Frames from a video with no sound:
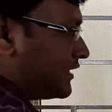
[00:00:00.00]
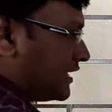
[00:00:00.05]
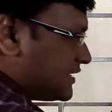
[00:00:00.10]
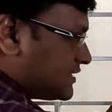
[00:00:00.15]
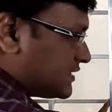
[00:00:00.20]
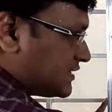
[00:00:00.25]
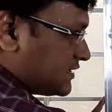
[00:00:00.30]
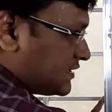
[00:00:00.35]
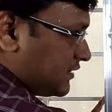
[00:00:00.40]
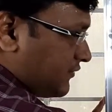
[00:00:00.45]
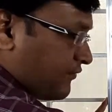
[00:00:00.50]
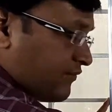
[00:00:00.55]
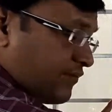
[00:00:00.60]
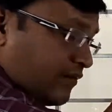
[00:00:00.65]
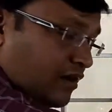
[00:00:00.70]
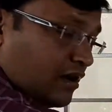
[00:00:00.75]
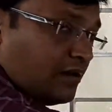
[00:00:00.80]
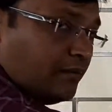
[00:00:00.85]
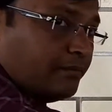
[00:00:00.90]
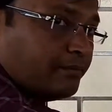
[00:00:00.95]
this
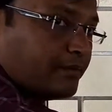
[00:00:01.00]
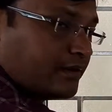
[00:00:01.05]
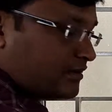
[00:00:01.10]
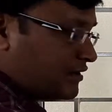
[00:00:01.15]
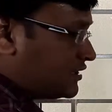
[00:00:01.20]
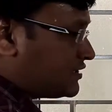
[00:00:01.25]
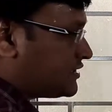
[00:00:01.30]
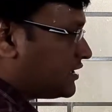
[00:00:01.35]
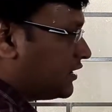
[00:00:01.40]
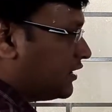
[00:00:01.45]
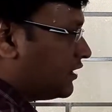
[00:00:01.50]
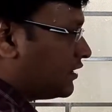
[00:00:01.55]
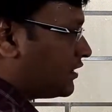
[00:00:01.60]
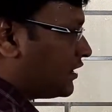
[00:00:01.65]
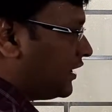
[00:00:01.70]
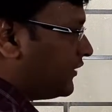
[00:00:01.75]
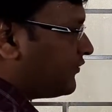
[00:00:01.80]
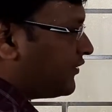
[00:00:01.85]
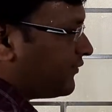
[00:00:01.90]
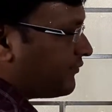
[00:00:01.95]
flop, this uh,
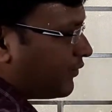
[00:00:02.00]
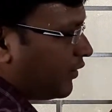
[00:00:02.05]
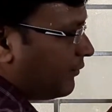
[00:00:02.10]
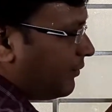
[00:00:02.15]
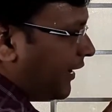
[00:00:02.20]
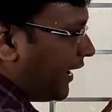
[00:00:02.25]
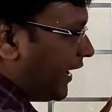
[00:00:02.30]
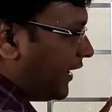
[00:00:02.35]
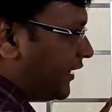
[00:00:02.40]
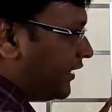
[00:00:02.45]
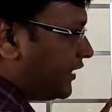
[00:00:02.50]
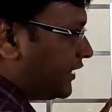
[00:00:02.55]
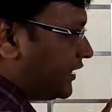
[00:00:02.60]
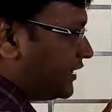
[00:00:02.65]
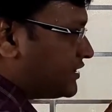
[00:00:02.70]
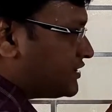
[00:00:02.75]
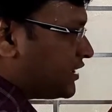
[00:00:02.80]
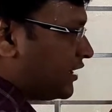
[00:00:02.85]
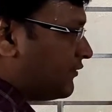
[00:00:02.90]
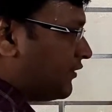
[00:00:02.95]
T flip-flop had an
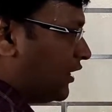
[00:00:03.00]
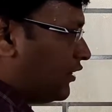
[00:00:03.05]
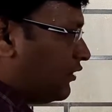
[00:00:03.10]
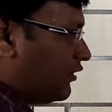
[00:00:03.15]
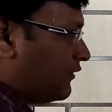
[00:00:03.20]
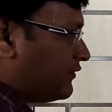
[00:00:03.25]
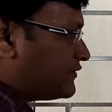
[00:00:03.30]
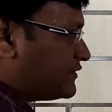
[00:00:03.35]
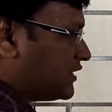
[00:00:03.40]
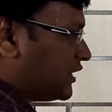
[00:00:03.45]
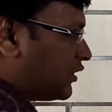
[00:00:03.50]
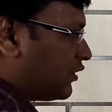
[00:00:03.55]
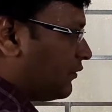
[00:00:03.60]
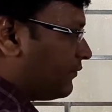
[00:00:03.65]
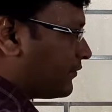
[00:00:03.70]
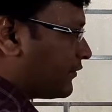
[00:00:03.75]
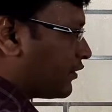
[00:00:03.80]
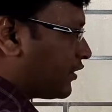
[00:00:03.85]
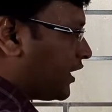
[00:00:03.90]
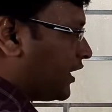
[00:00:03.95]
initial value of zero,
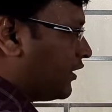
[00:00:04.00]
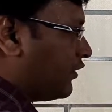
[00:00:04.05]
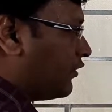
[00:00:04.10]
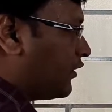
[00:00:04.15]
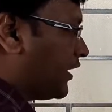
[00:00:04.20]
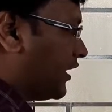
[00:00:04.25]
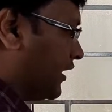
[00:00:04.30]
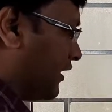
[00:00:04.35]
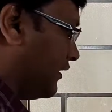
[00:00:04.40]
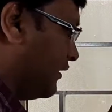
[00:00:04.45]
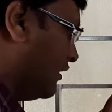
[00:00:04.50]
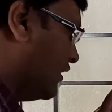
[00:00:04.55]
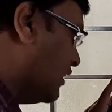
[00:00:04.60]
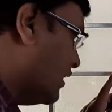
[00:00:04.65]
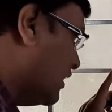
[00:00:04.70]
okay, over here.